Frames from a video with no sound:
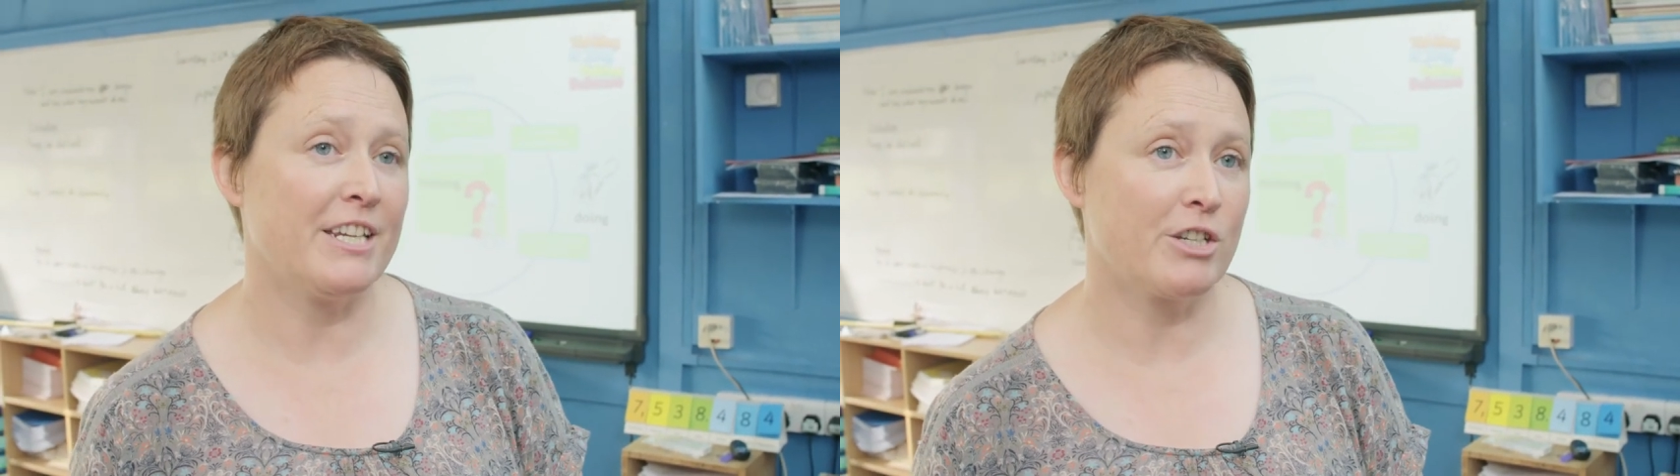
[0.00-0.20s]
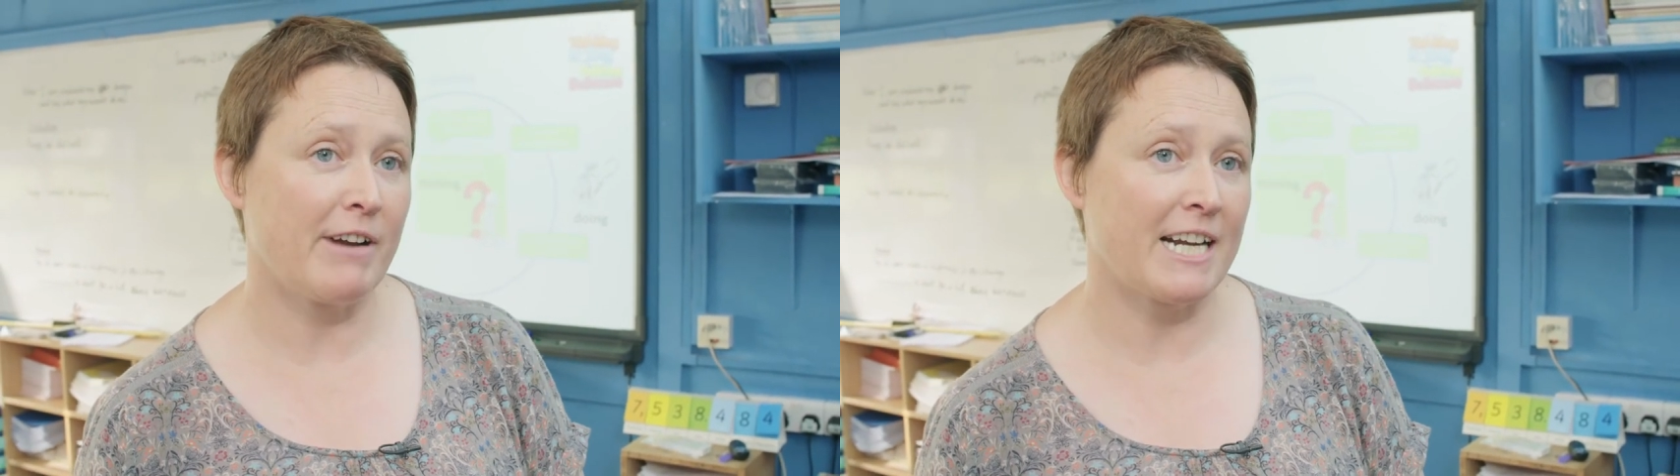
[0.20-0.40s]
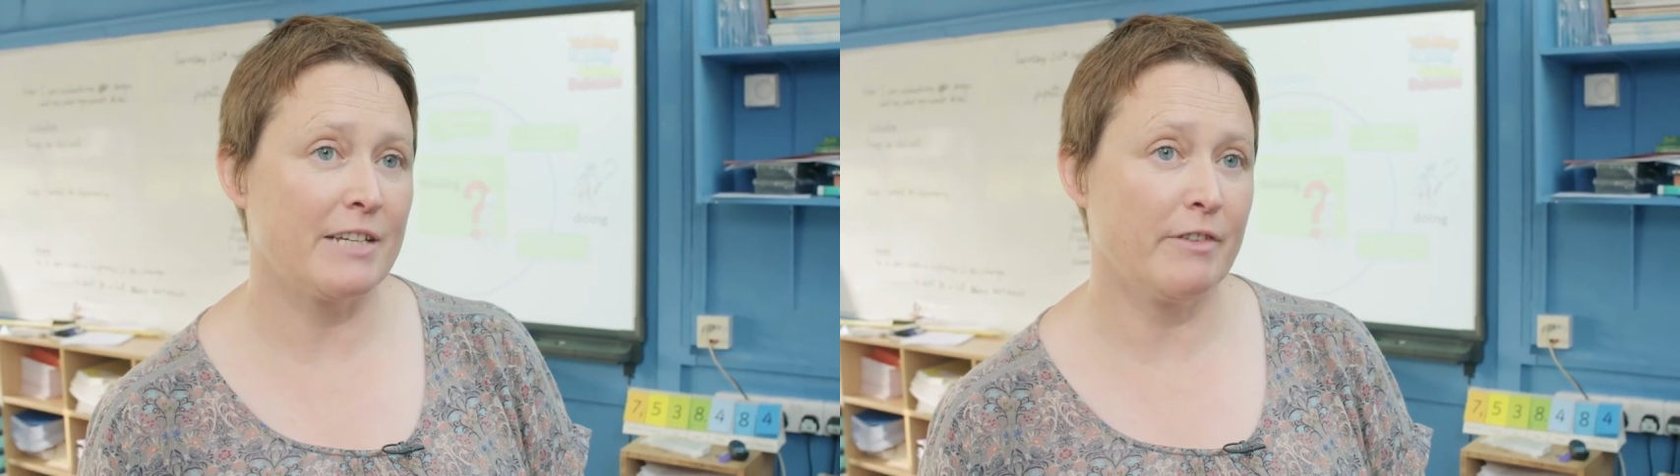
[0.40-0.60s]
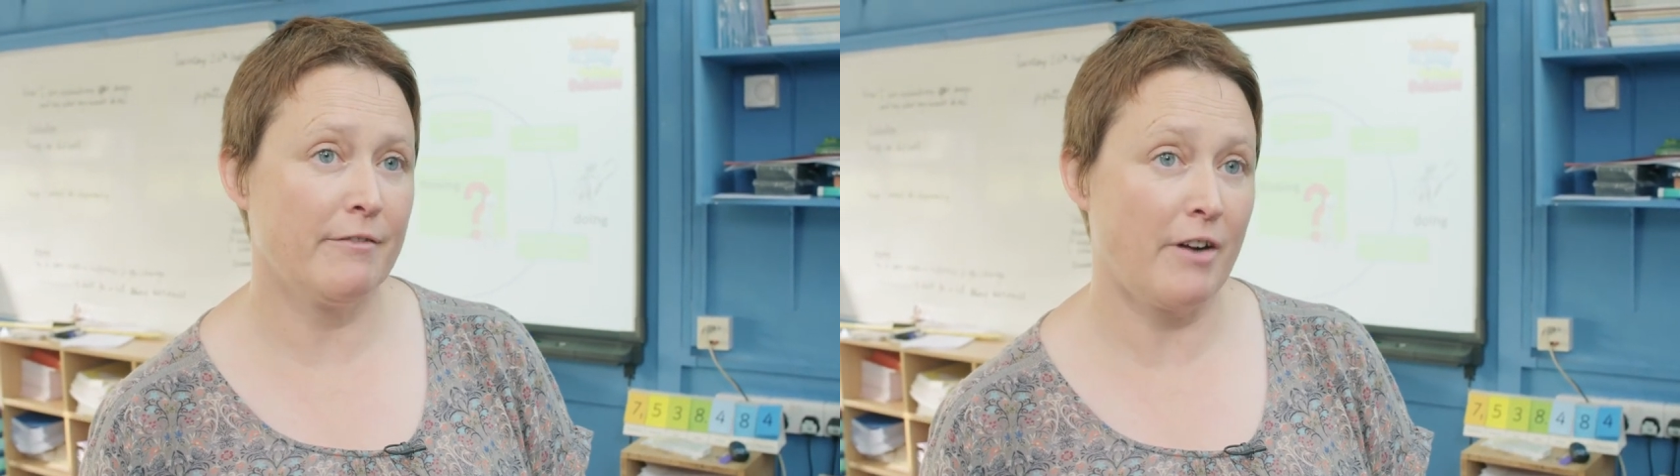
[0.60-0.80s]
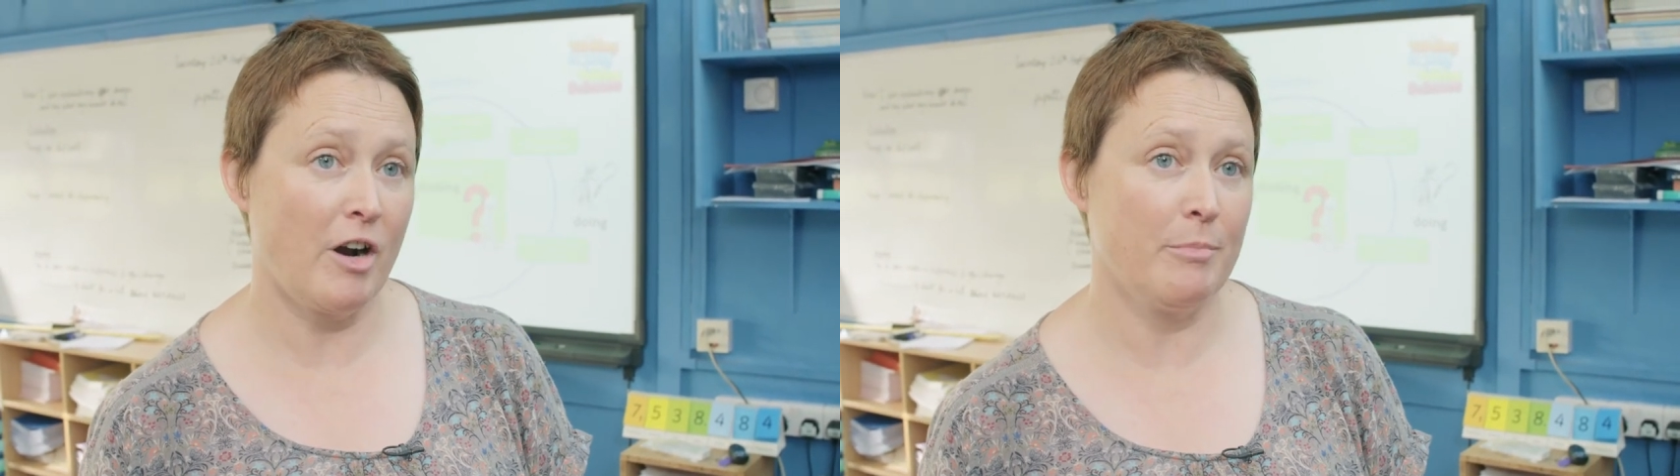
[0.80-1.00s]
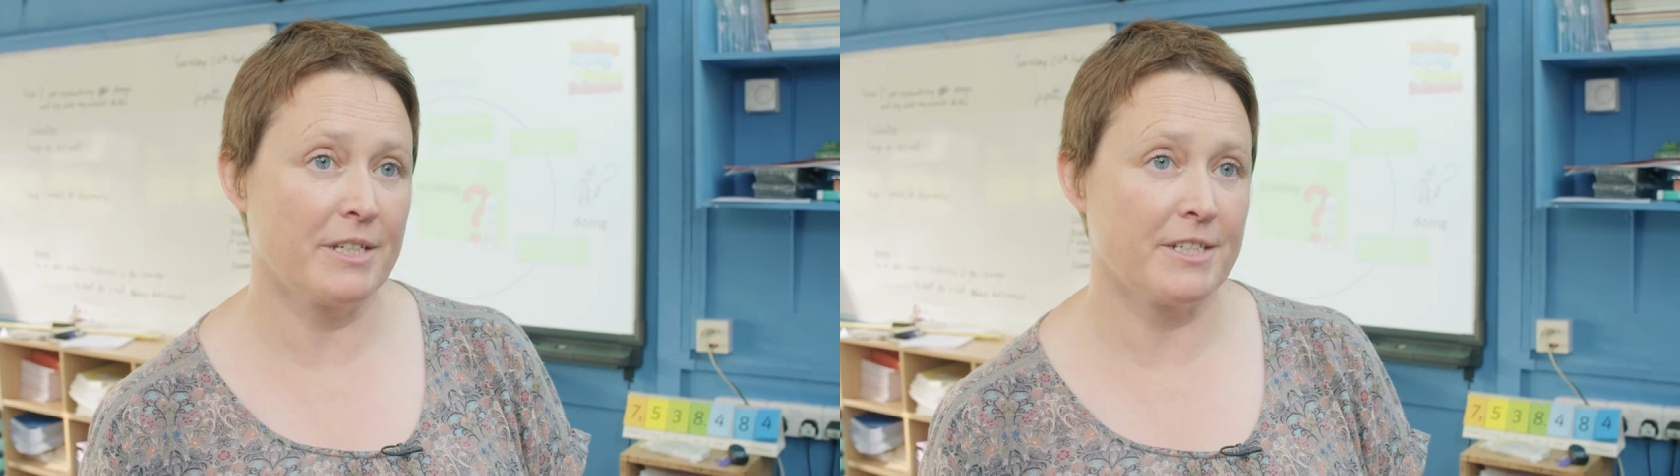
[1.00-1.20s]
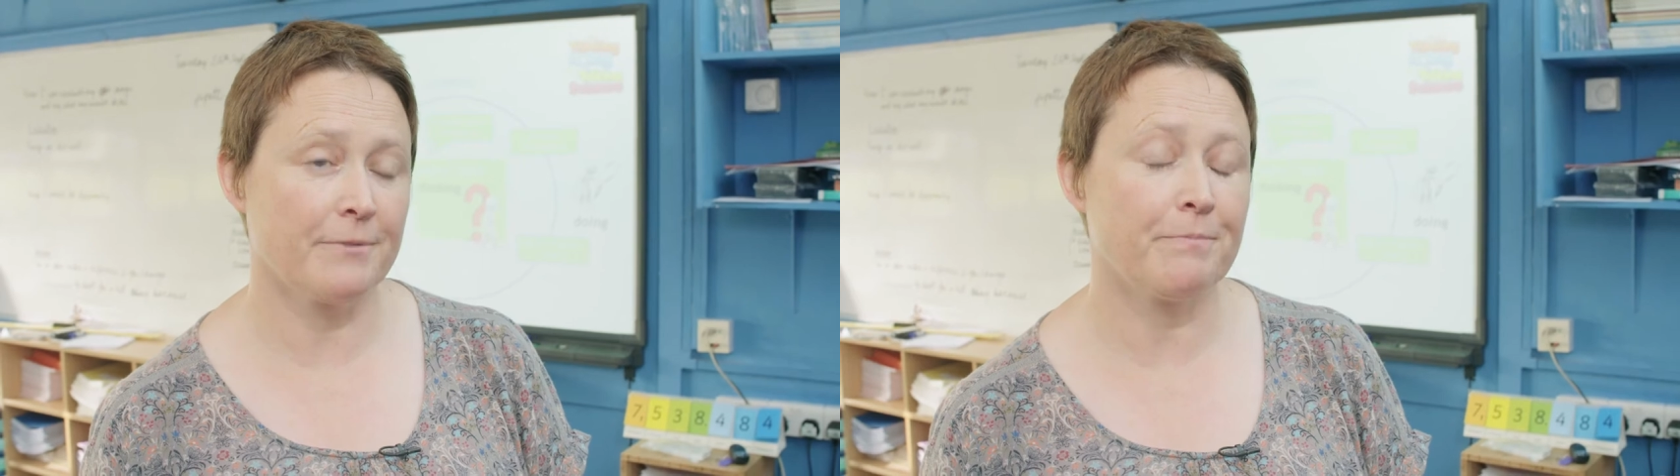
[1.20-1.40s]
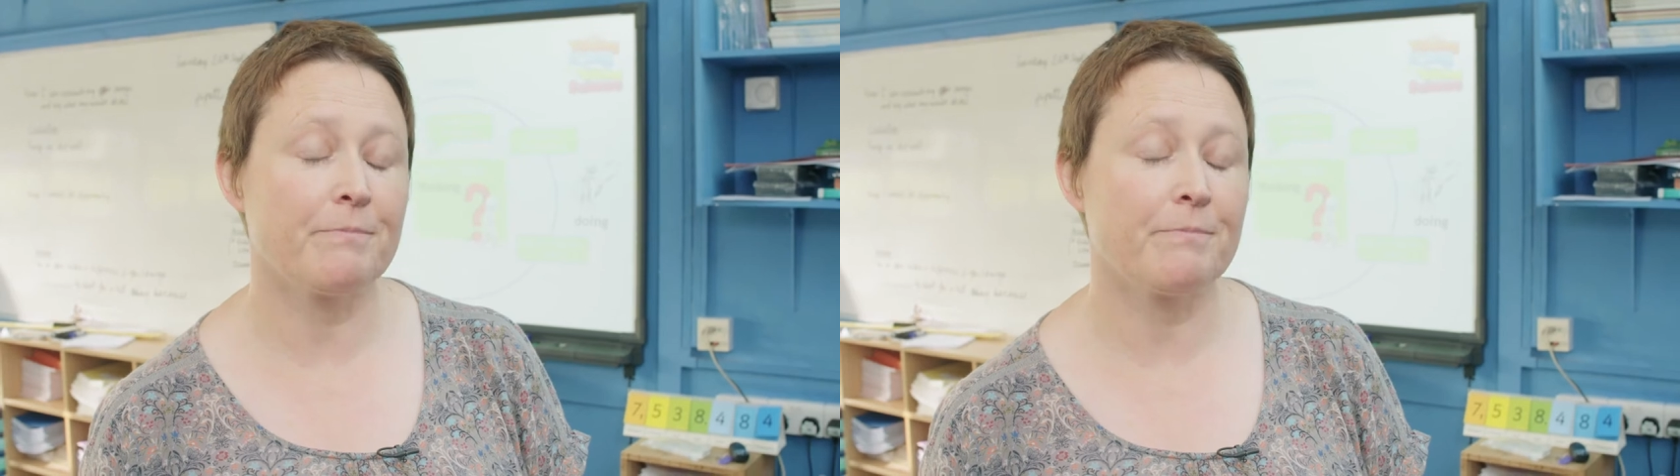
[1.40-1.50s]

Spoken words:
interactive environment.